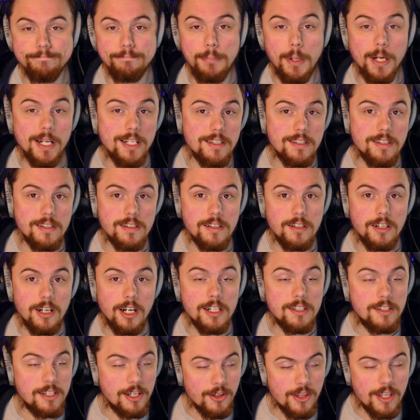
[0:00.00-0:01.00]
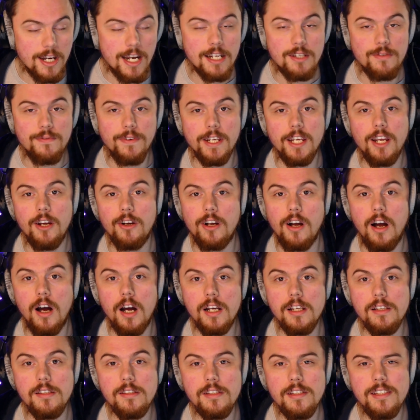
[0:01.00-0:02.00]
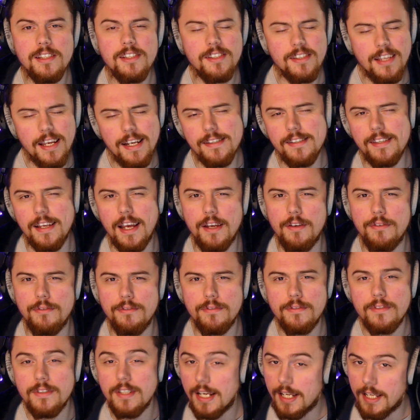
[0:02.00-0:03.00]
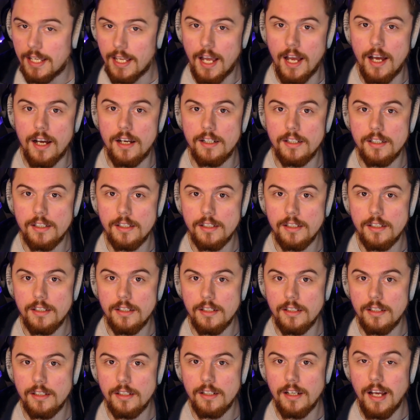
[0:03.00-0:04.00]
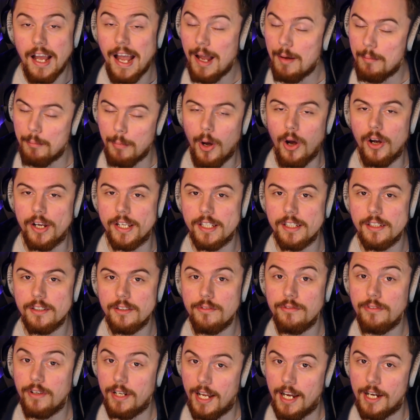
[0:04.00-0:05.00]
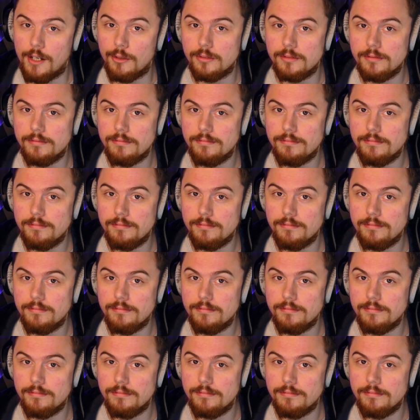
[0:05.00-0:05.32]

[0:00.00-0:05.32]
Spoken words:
But until the next video, guys, stay safe, take care, and bye for now.